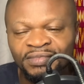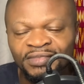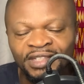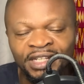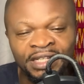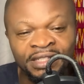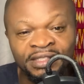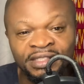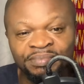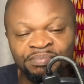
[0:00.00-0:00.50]

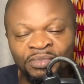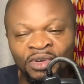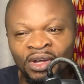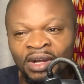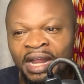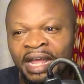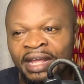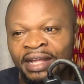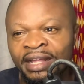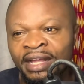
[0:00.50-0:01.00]
It's more
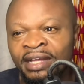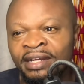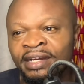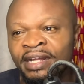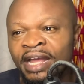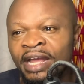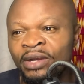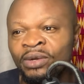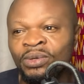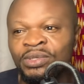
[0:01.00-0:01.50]
like an
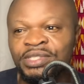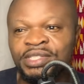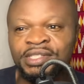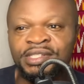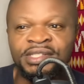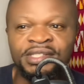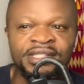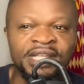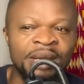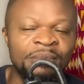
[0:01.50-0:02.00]

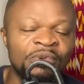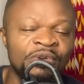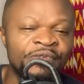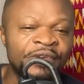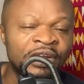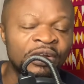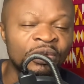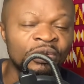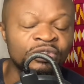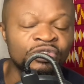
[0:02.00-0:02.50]
ecosystem of a
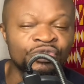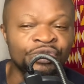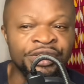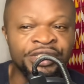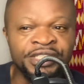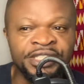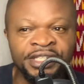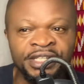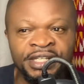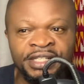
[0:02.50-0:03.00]
lottery
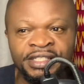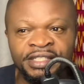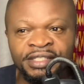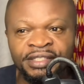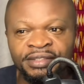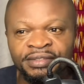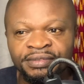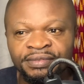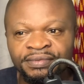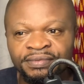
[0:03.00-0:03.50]
ticket
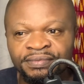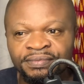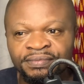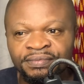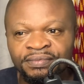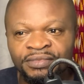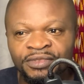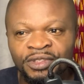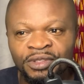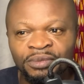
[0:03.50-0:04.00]

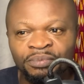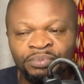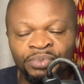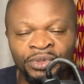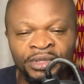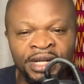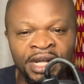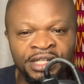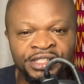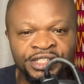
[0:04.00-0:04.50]

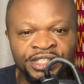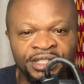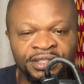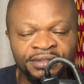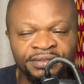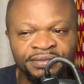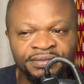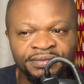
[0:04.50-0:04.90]
production.